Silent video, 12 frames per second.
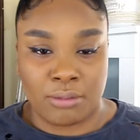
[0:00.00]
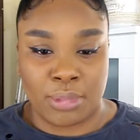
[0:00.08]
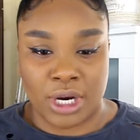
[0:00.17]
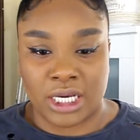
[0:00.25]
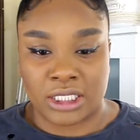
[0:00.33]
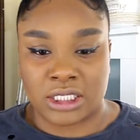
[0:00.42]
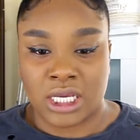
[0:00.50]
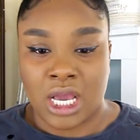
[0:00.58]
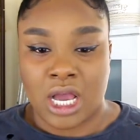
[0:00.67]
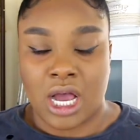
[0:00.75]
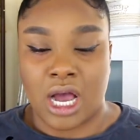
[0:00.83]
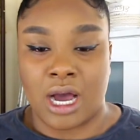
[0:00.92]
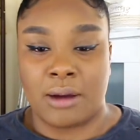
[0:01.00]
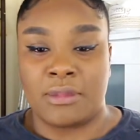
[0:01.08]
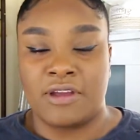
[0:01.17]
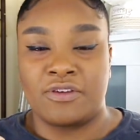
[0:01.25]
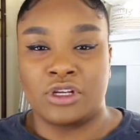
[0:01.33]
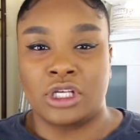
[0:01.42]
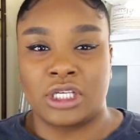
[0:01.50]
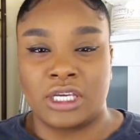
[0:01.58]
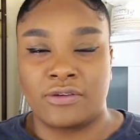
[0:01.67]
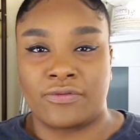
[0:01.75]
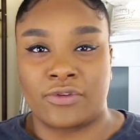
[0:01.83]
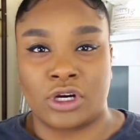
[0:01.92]
But if you're
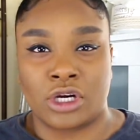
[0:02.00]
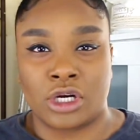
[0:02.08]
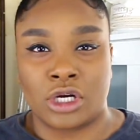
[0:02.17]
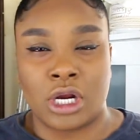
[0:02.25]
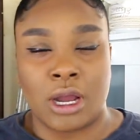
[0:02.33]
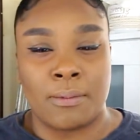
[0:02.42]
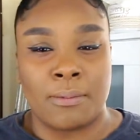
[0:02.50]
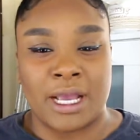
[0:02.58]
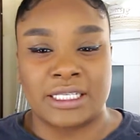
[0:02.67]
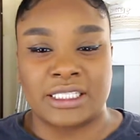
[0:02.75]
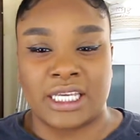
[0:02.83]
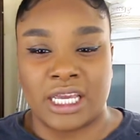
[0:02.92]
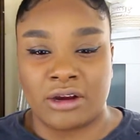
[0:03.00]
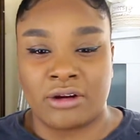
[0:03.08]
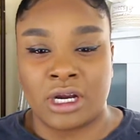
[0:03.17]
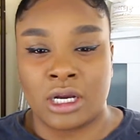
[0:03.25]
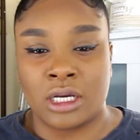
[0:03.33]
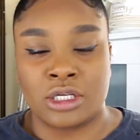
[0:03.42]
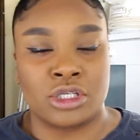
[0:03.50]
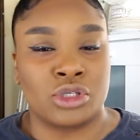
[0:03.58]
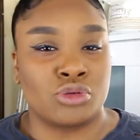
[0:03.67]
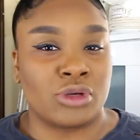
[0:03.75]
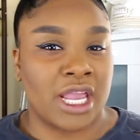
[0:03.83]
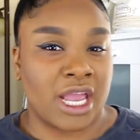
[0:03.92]
looking for a mascara and you